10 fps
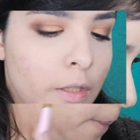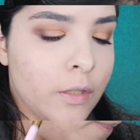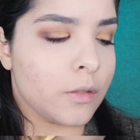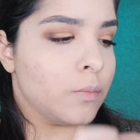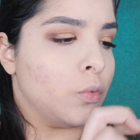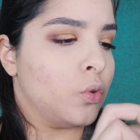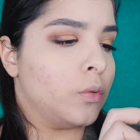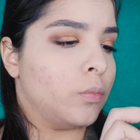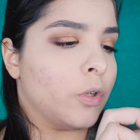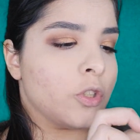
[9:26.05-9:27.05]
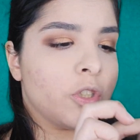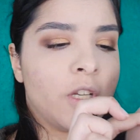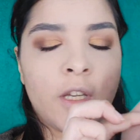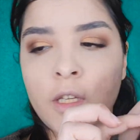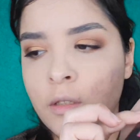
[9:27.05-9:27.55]
I'll take a small
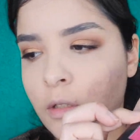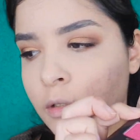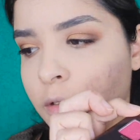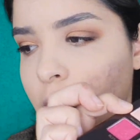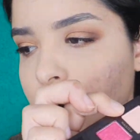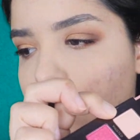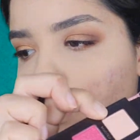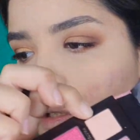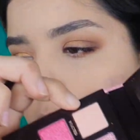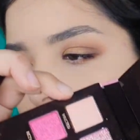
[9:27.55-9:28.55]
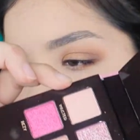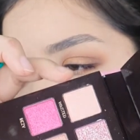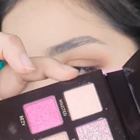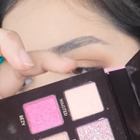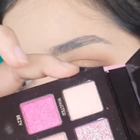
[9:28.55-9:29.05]
brush and I'll take
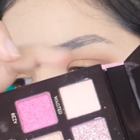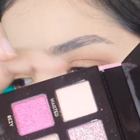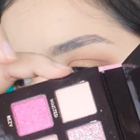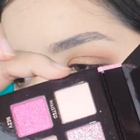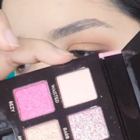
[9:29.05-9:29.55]
this